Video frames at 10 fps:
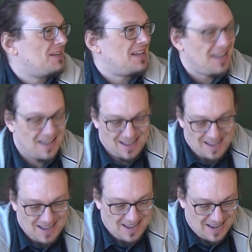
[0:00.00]
but
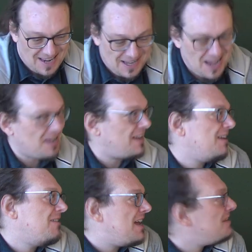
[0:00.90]
uh, it,
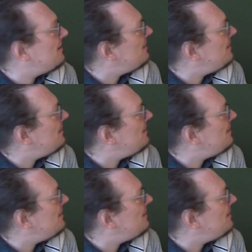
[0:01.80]
and